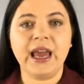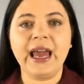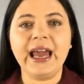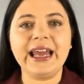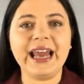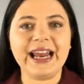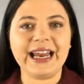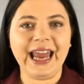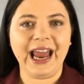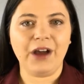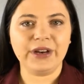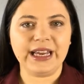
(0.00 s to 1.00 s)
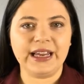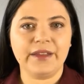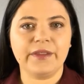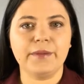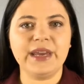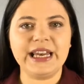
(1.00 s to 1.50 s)
In Ada County,
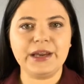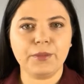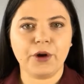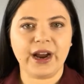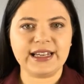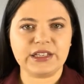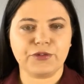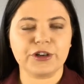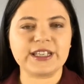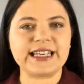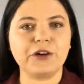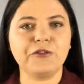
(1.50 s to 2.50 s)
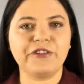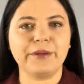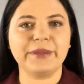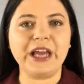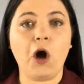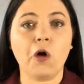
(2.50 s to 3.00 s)
the median price for a
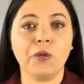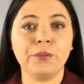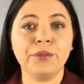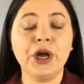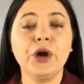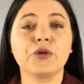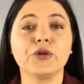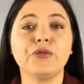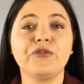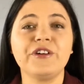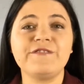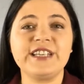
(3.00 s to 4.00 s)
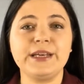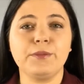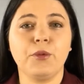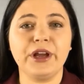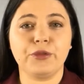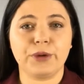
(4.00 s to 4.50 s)
single-family home grew
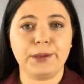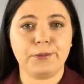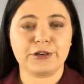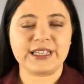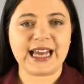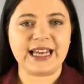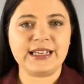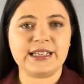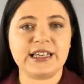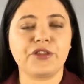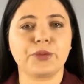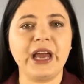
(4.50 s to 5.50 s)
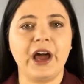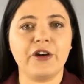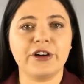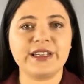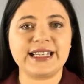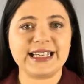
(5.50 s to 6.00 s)
15.3% to
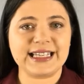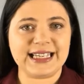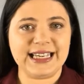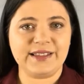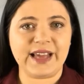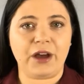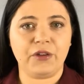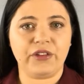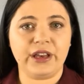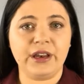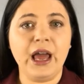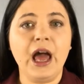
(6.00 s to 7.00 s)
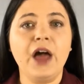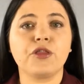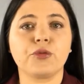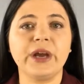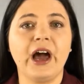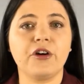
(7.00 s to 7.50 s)

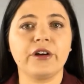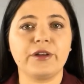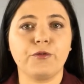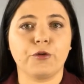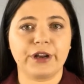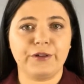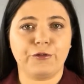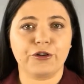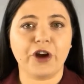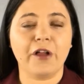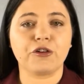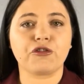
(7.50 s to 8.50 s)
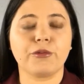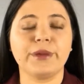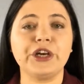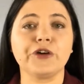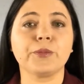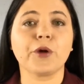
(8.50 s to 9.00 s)
$316,344 from a
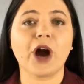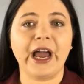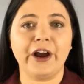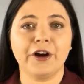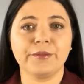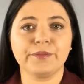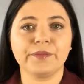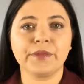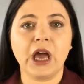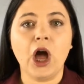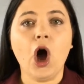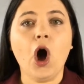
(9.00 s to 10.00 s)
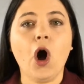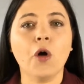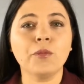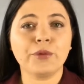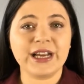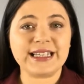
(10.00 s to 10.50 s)
year prior.
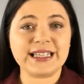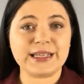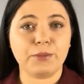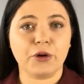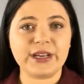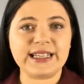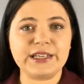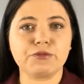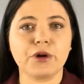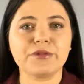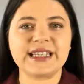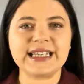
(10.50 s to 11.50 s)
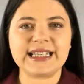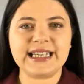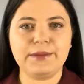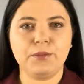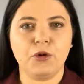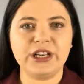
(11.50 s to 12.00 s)
Home prices in Boise rose
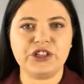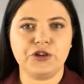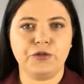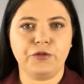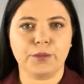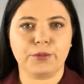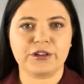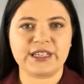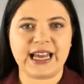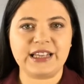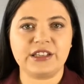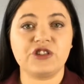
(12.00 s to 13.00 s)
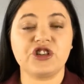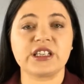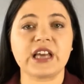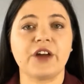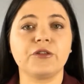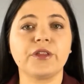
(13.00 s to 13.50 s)
16.24% to just
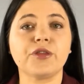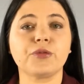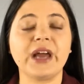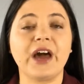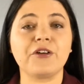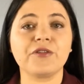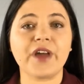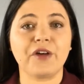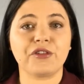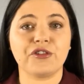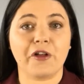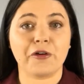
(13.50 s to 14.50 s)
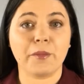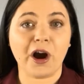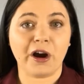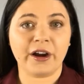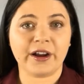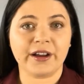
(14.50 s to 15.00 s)
under the $300,000
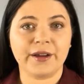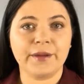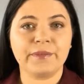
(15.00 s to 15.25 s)
mark.